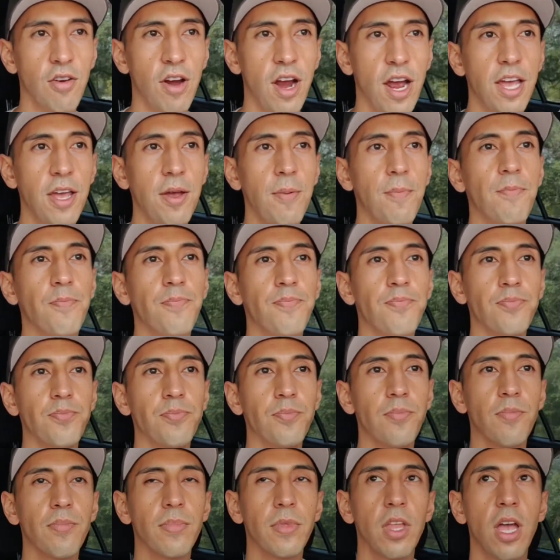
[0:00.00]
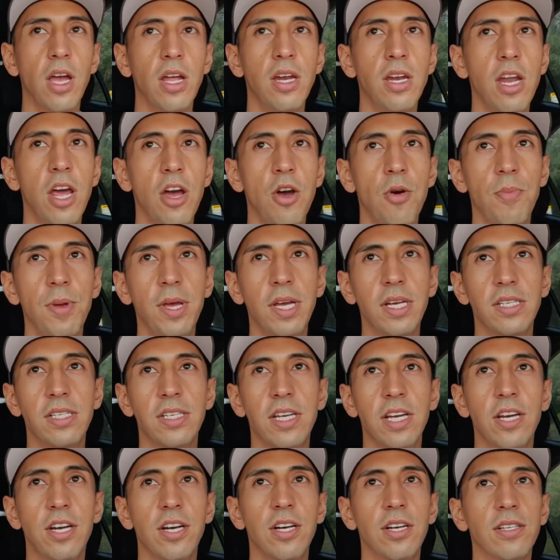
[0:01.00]
right? No big
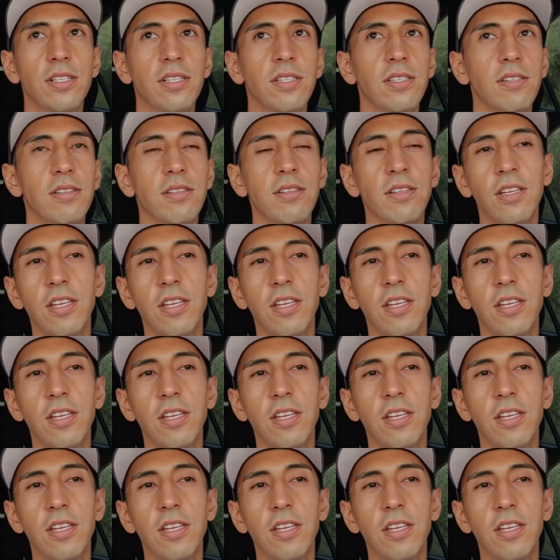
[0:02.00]
deal.